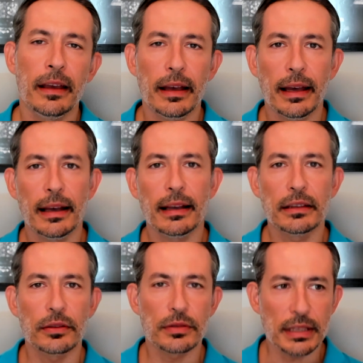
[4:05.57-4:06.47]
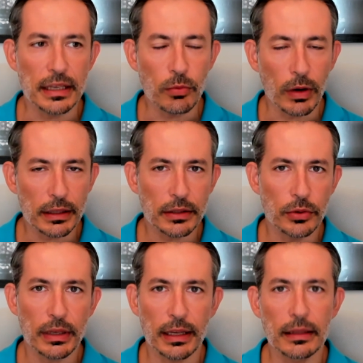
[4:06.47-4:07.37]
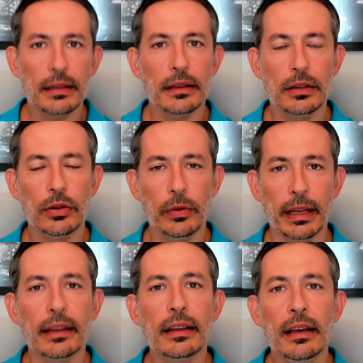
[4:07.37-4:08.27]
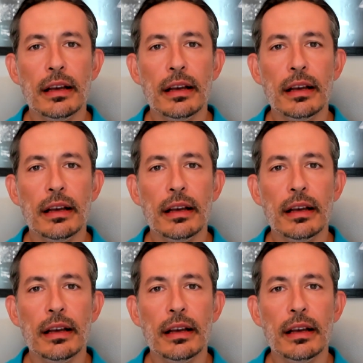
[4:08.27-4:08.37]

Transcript: and to see what you can do with it.